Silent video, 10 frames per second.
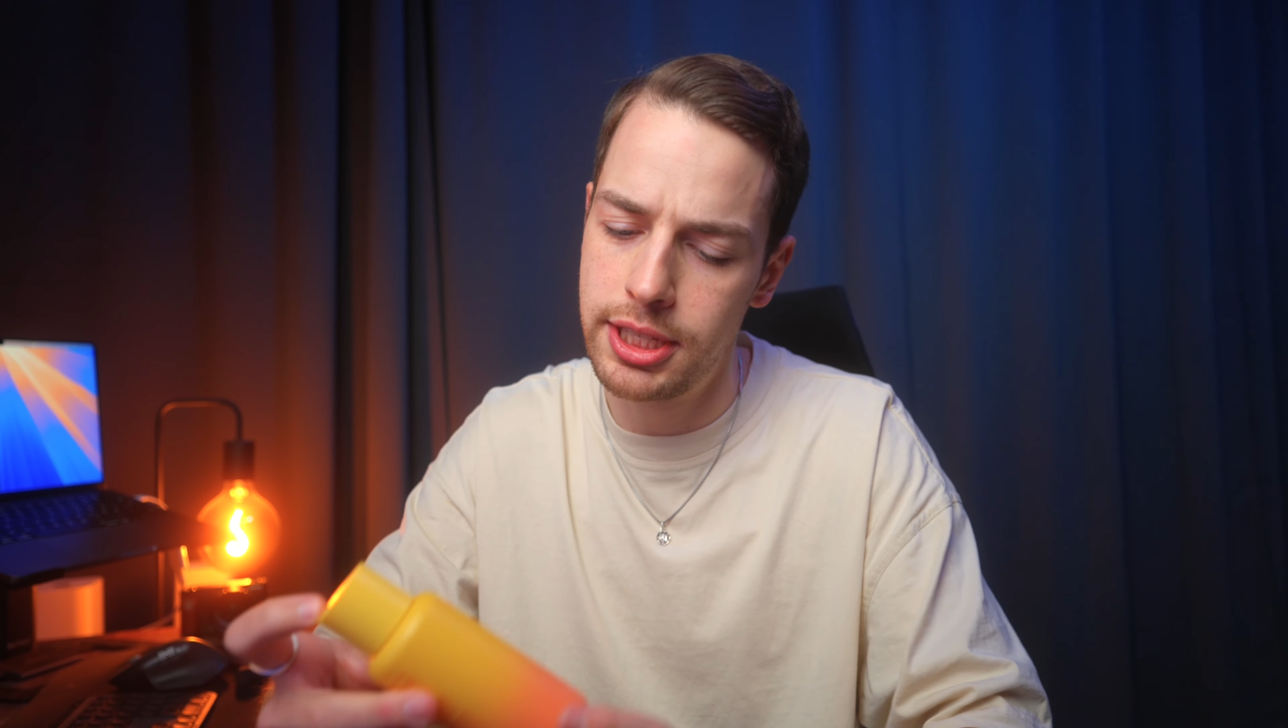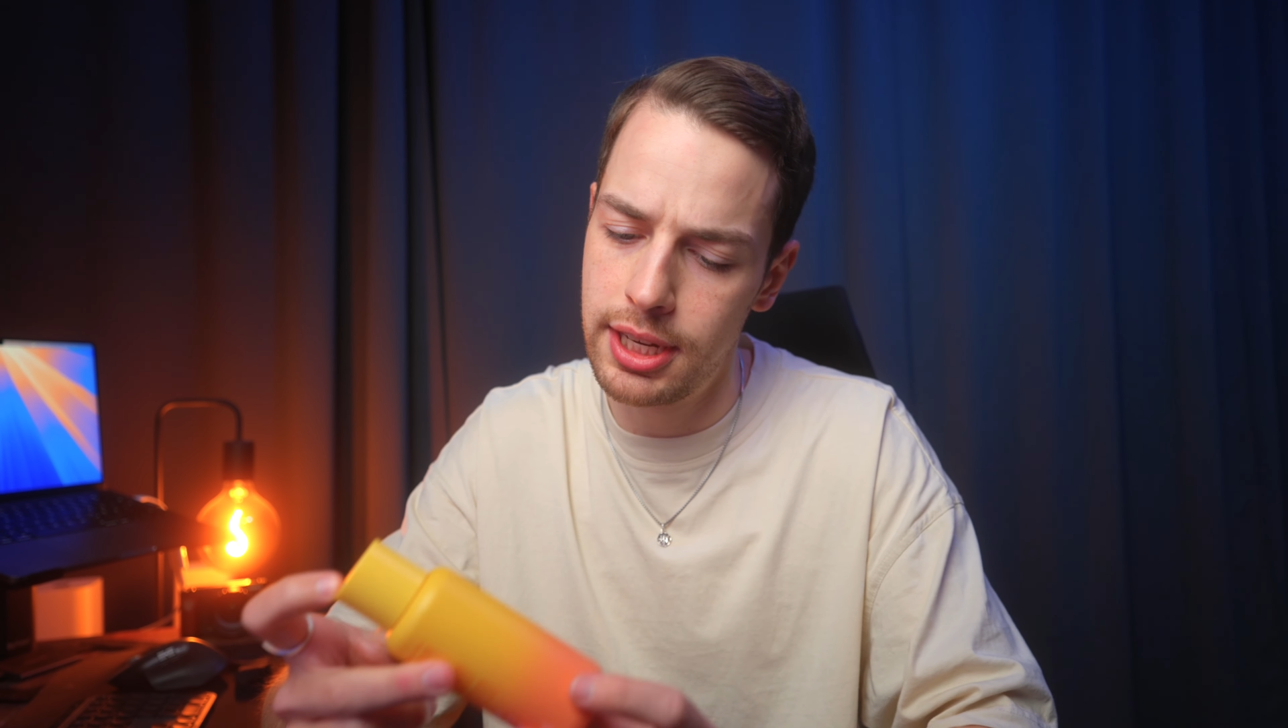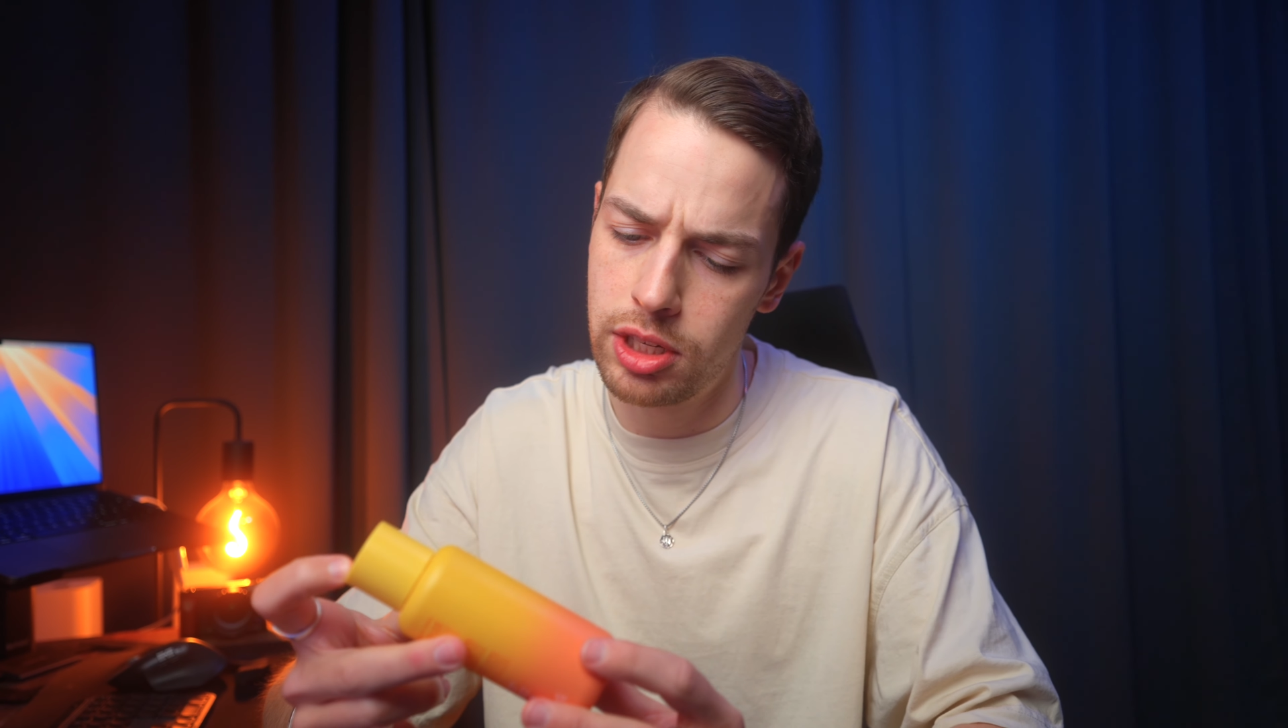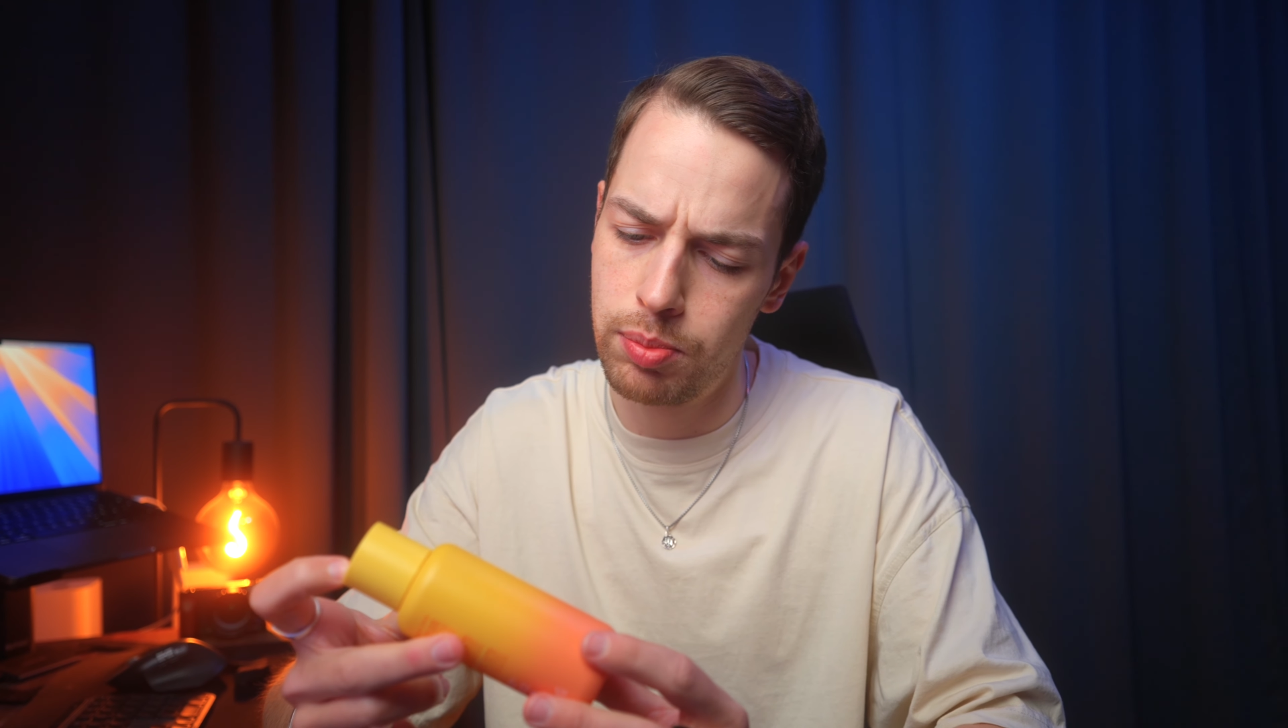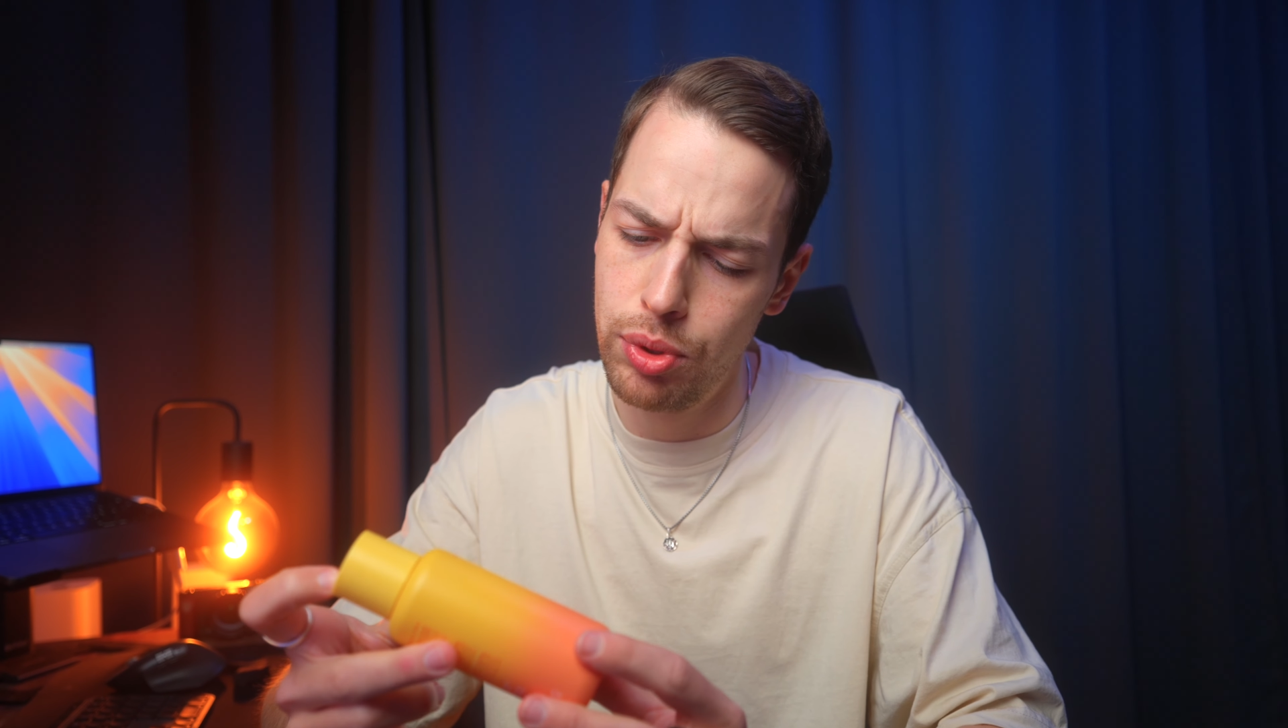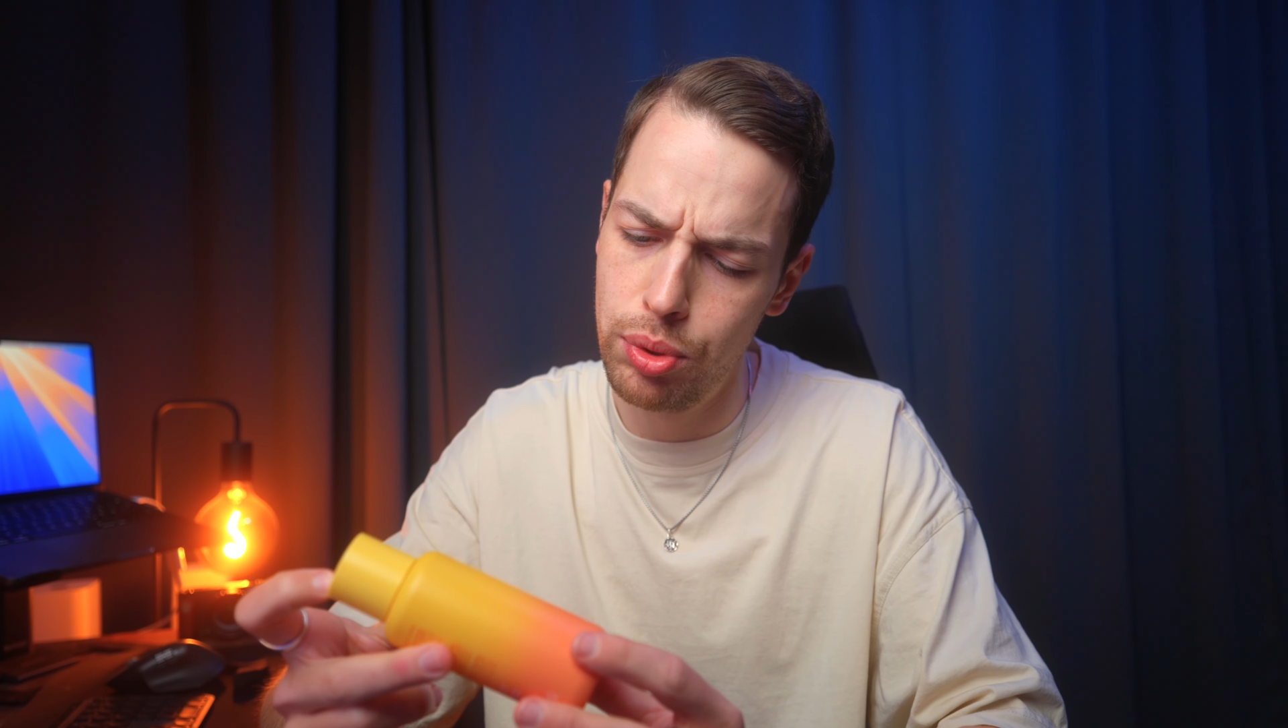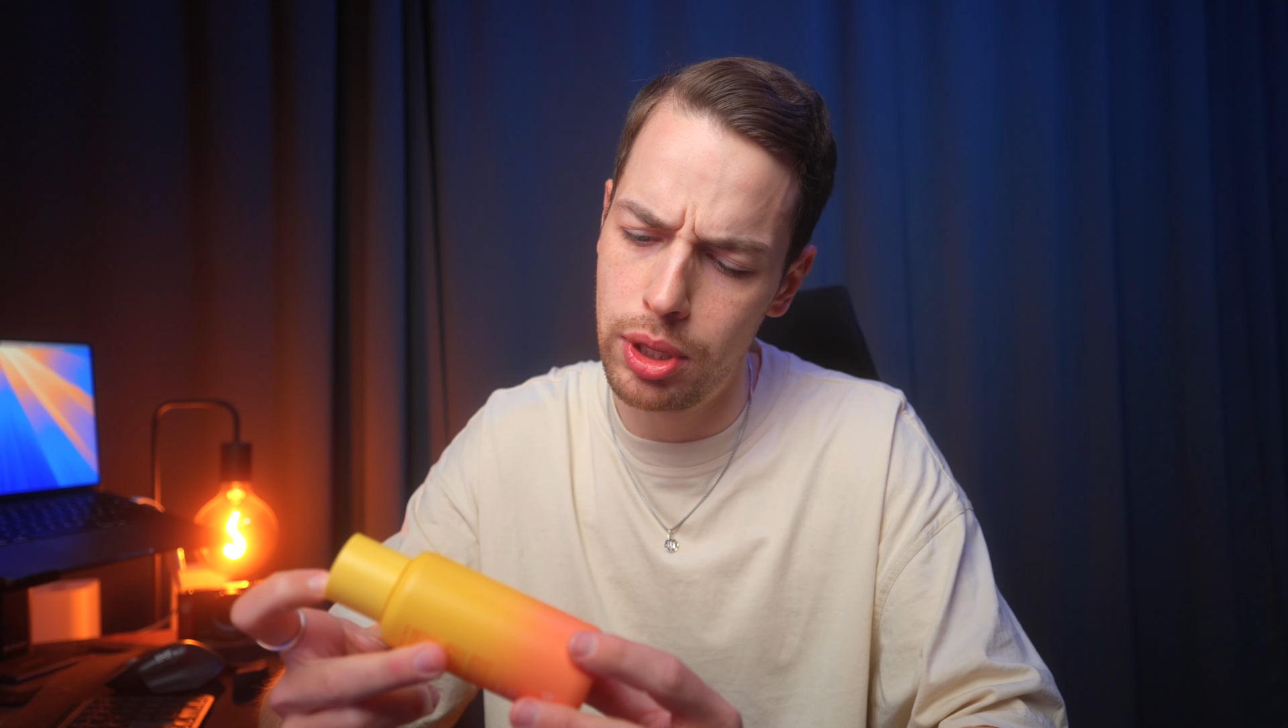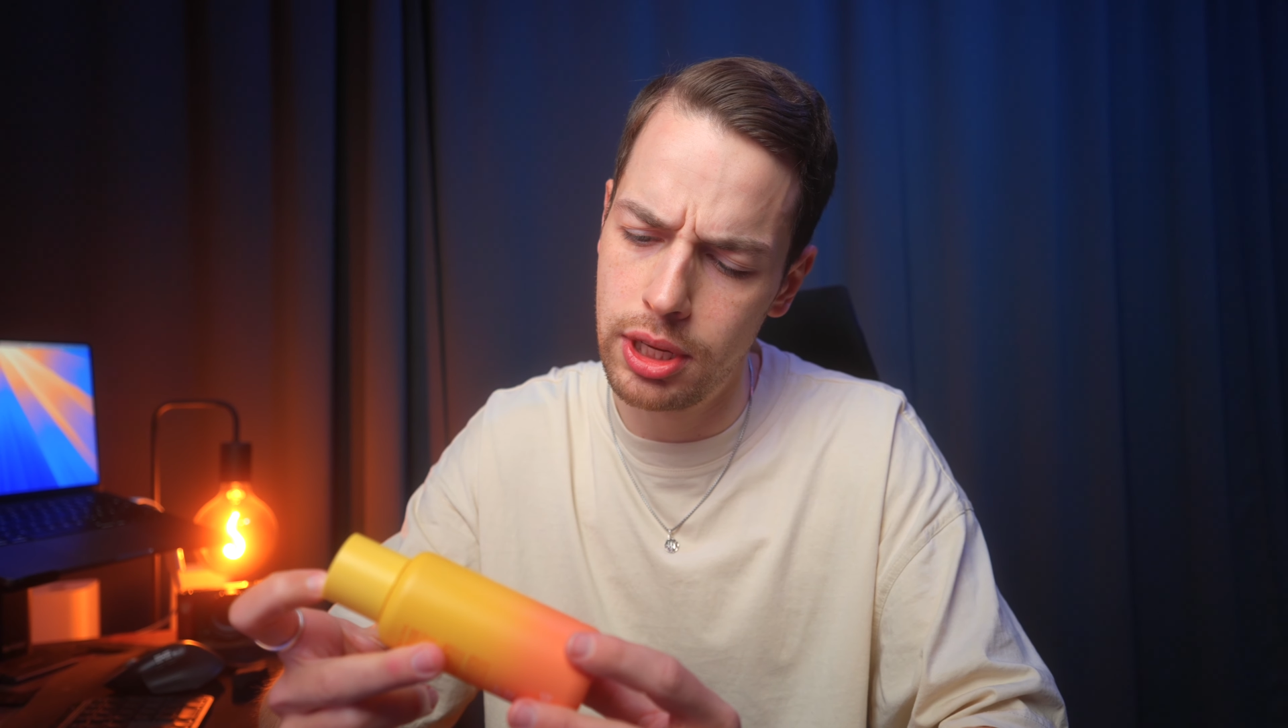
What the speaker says: is a Smoothie